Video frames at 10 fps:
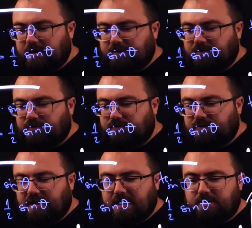this is
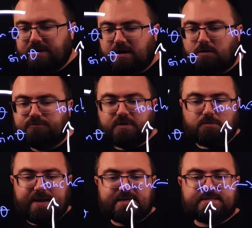the area of the
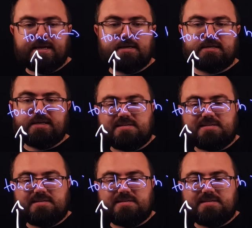rectangle.